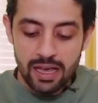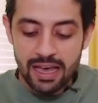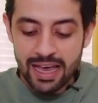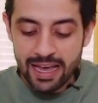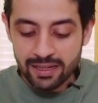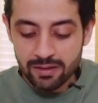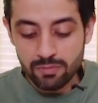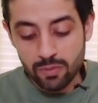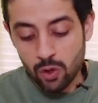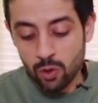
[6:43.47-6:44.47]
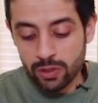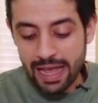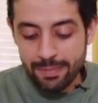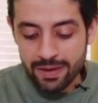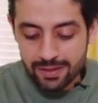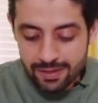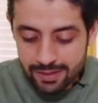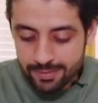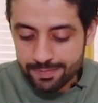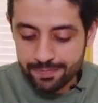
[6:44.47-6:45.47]
And old habits,
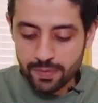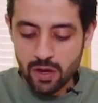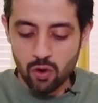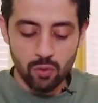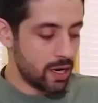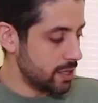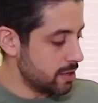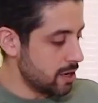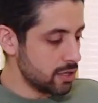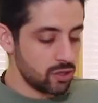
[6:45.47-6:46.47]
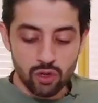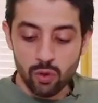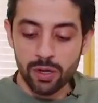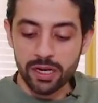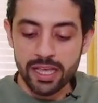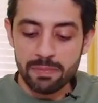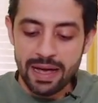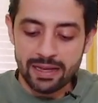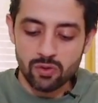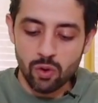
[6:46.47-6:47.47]
oh my God, you don't want to get
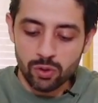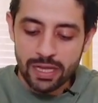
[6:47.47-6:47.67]
back to old